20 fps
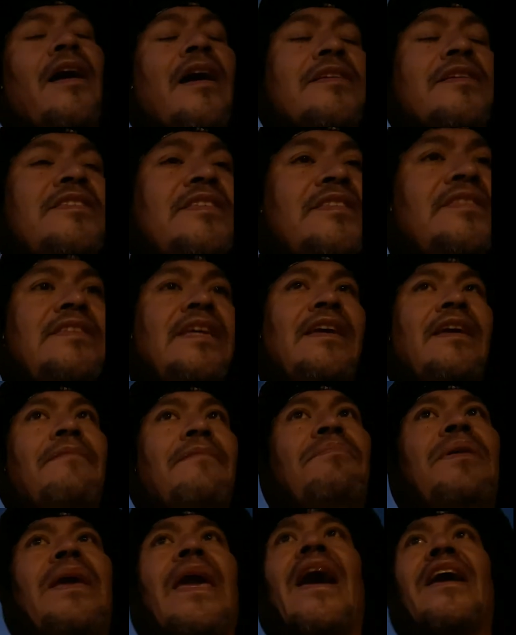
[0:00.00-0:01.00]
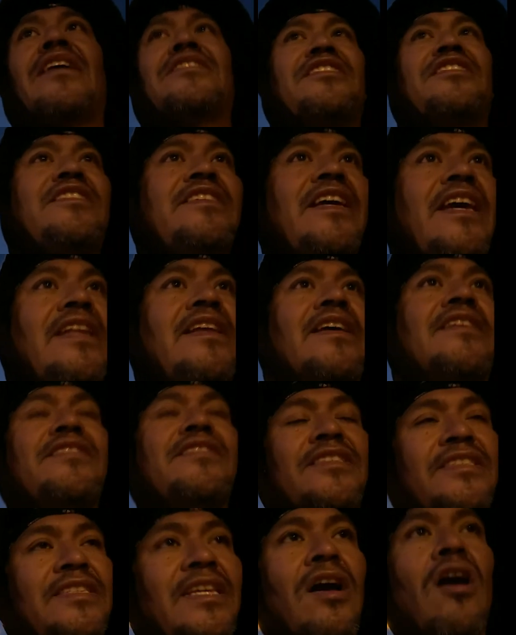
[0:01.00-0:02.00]
to see him be agitated, to
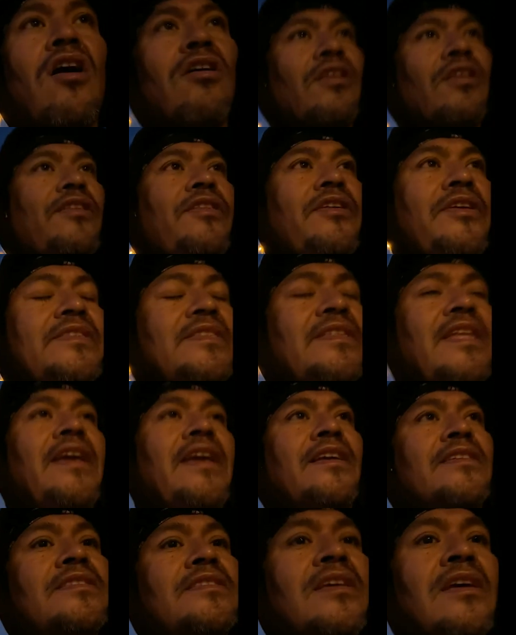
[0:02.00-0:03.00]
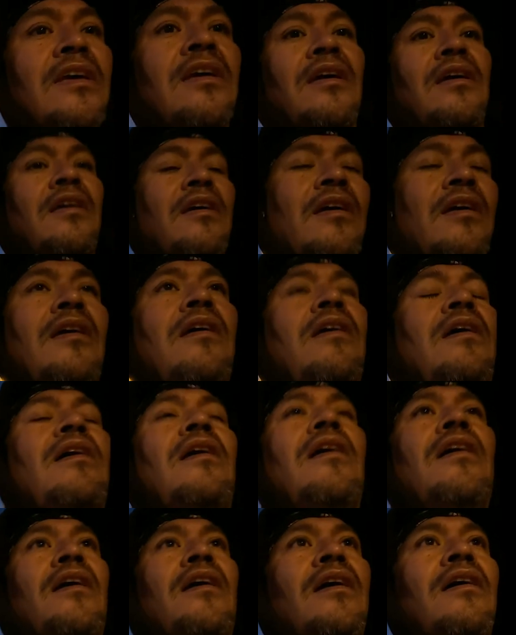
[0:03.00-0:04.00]
see all of these things
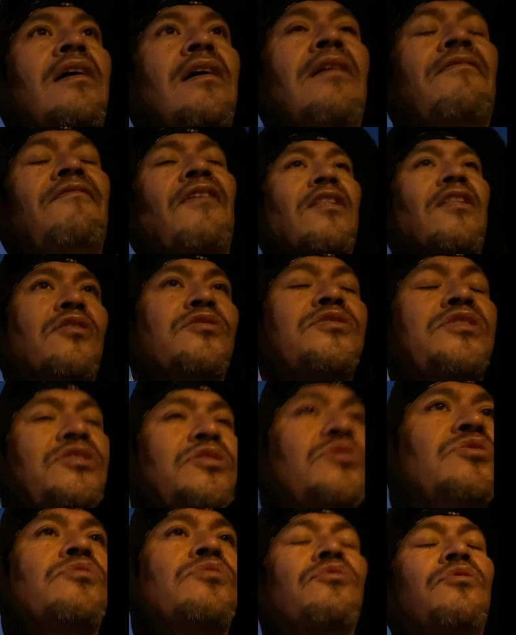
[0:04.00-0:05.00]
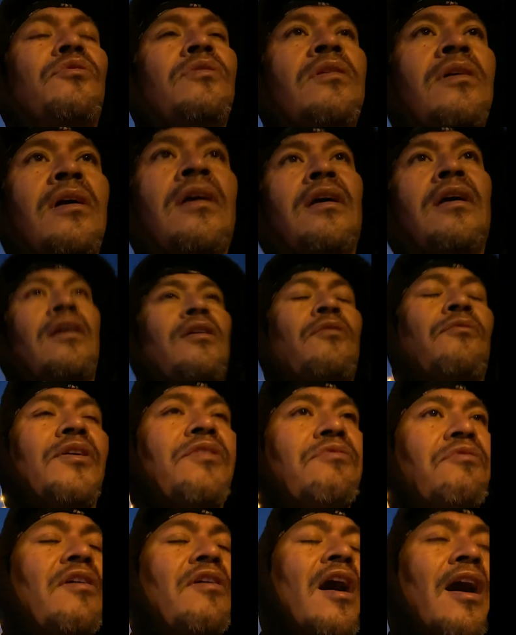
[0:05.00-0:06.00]
follow suit
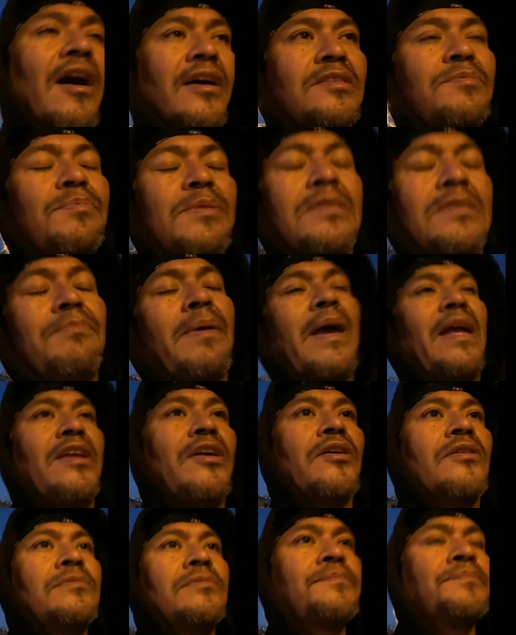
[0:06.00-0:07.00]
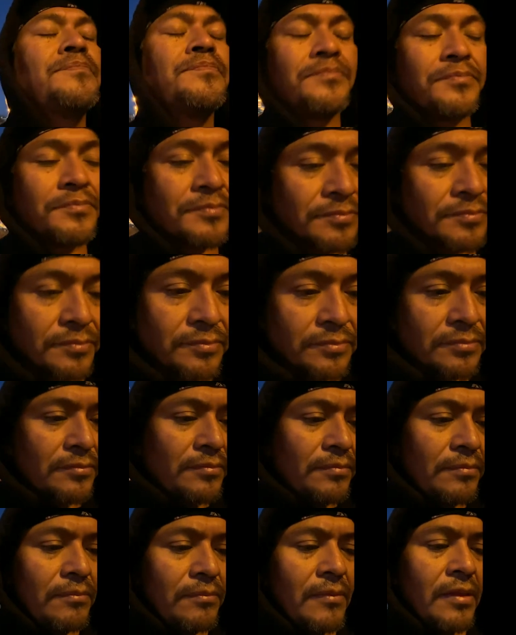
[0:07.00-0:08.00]
with the hospice manual.
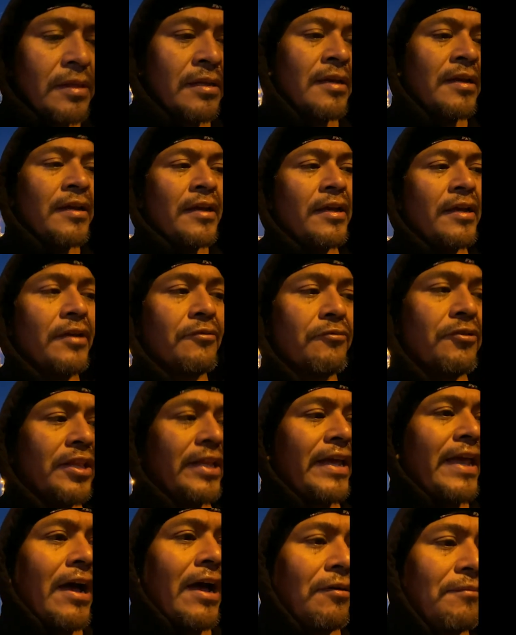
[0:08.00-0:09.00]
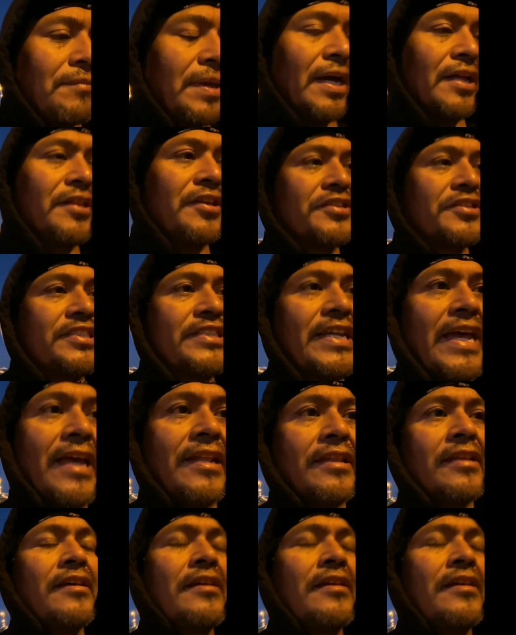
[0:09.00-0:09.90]
It really helped me understand.